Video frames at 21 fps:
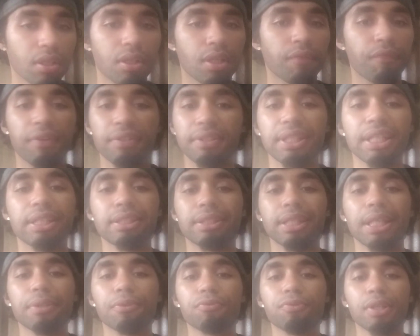If I say his
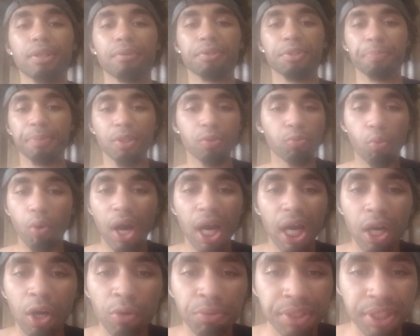name correctly. It's been a
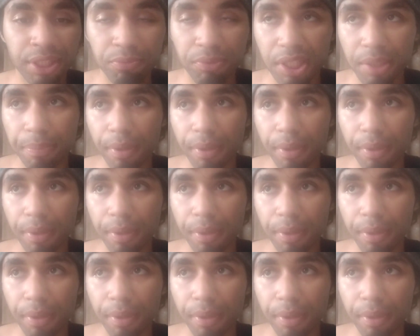while since I read